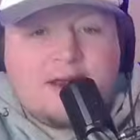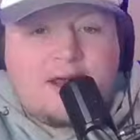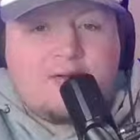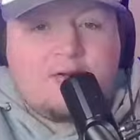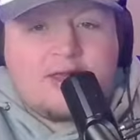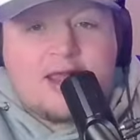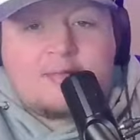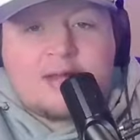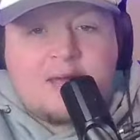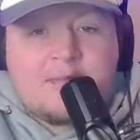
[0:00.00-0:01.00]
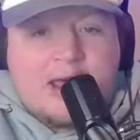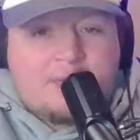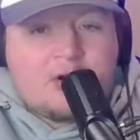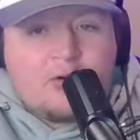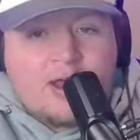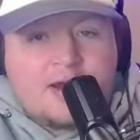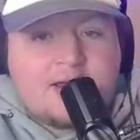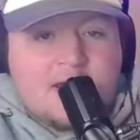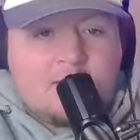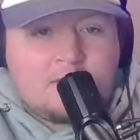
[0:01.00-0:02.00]
Download the Game Time app, create an
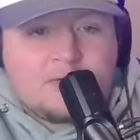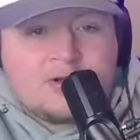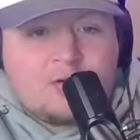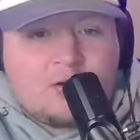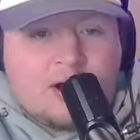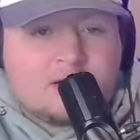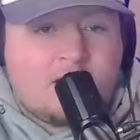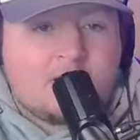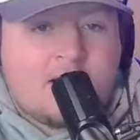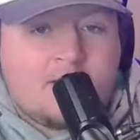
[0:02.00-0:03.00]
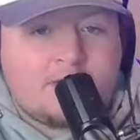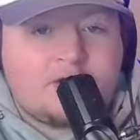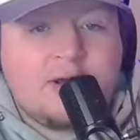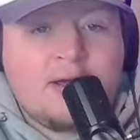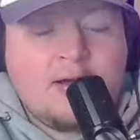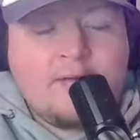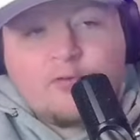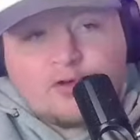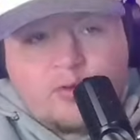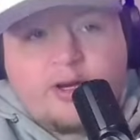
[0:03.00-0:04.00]
account, and use code LOCKEDONCollege
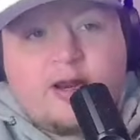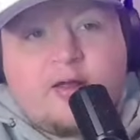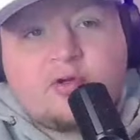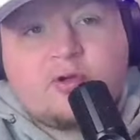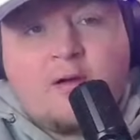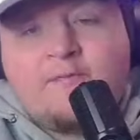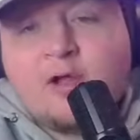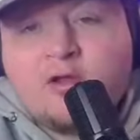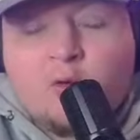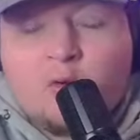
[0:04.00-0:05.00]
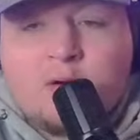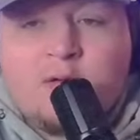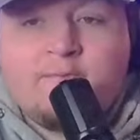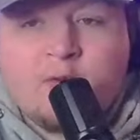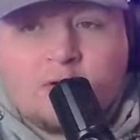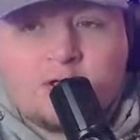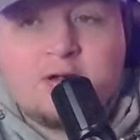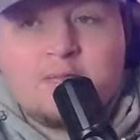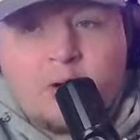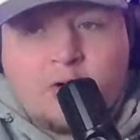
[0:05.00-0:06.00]
for $20 off your
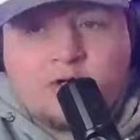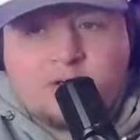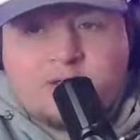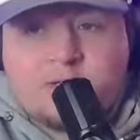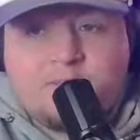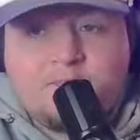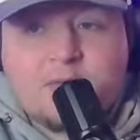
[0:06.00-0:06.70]
first purchase.